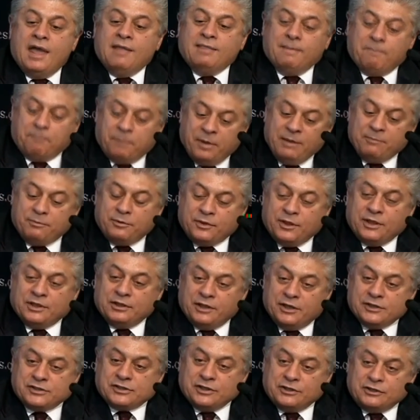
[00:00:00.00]
and the people
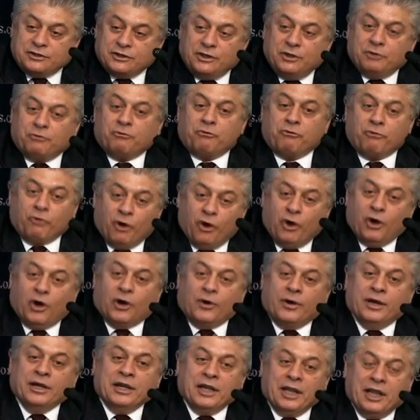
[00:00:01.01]
that listen to you
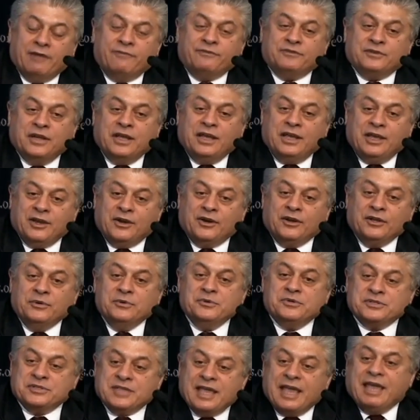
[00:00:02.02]
roar and love to hear
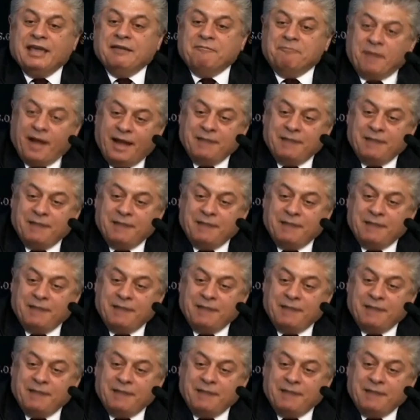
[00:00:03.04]
you say it.